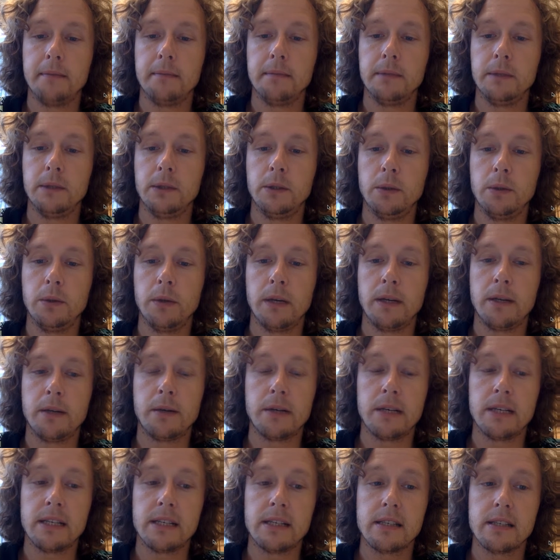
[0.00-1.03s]
you
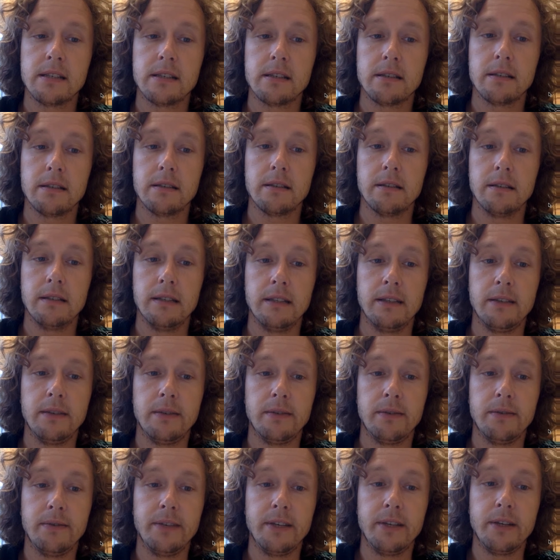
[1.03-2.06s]
address
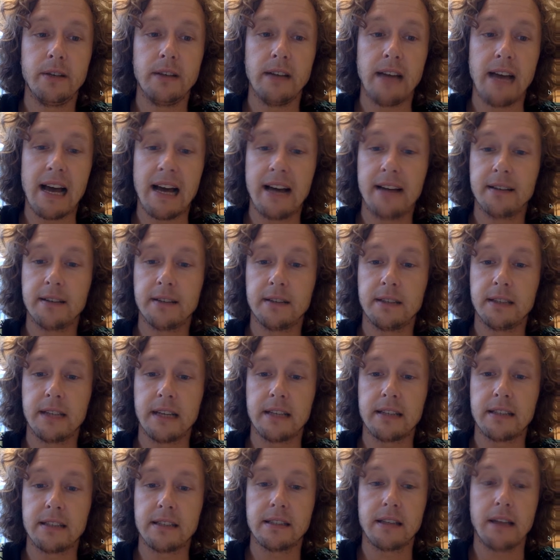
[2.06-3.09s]
individual actors
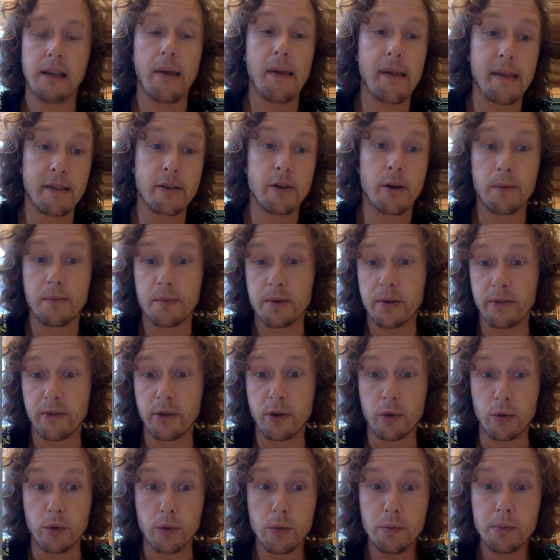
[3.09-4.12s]
as in terms of
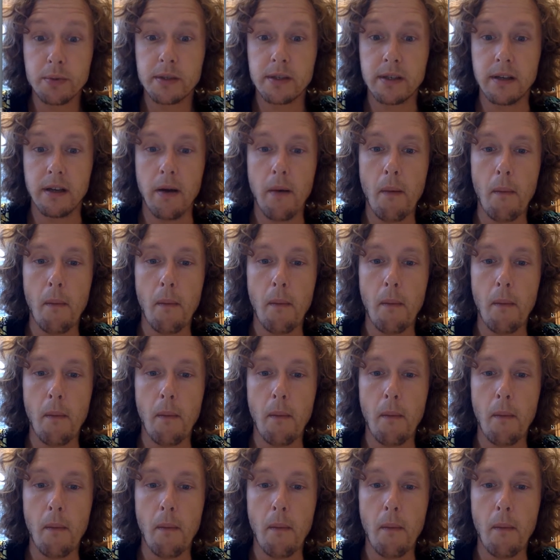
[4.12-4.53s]
groups